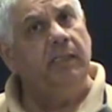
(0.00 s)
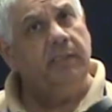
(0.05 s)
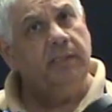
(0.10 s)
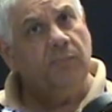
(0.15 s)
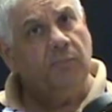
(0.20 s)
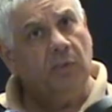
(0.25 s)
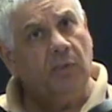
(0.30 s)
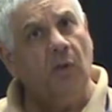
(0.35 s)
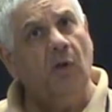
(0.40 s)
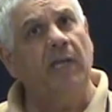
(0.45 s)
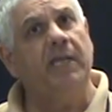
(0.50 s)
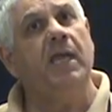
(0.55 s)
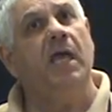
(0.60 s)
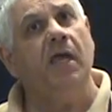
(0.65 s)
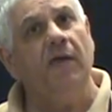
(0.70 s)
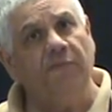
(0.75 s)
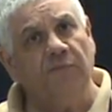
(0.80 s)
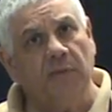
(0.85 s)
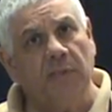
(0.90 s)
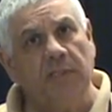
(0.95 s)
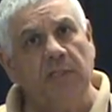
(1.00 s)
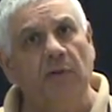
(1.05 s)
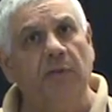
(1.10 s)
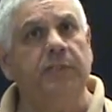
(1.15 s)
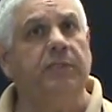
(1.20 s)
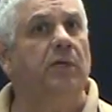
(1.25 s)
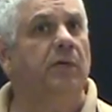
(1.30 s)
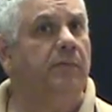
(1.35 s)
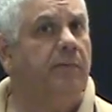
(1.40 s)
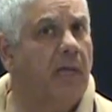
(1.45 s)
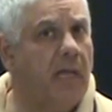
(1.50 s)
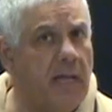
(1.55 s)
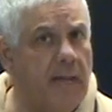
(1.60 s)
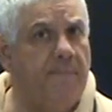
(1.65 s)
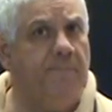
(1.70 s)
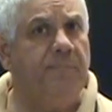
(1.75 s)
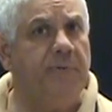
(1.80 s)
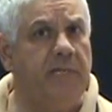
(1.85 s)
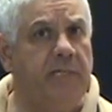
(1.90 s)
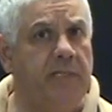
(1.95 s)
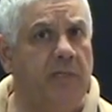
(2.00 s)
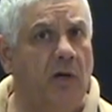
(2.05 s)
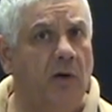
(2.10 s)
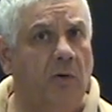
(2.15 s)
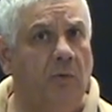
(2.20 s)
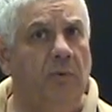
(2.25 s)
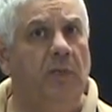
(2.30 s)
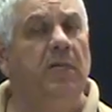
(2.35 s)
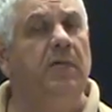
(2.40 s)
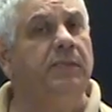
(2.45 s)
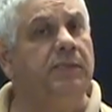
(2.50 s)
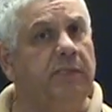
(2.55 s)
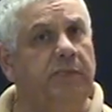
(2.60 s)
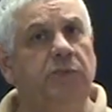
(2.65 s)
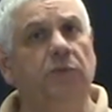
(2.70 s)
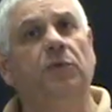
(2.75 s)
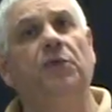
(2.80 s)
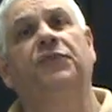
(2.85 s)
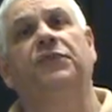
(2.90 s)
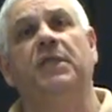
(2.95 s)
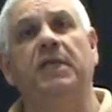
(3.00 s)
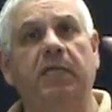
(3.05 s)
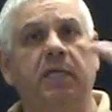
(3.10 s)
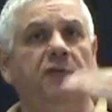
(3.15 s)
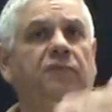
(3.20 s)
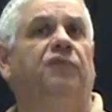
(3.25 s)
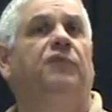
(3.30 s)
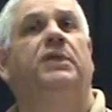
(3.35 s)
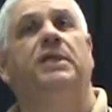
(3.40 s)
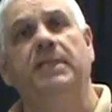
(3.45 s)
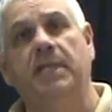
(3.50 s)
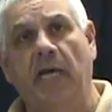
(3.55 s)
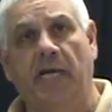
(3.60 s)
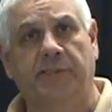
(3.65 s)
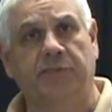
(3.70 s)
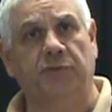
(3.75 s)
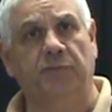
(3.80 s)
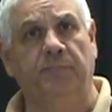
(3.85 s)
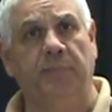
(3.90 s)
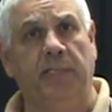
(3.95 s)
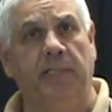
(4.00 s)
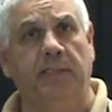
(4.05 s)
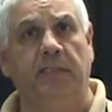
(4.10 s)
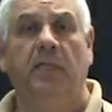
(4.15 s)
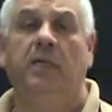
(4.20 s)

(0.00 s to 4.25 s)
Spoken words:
You rely heavily on your MPO to do the thinking for the nozzle man.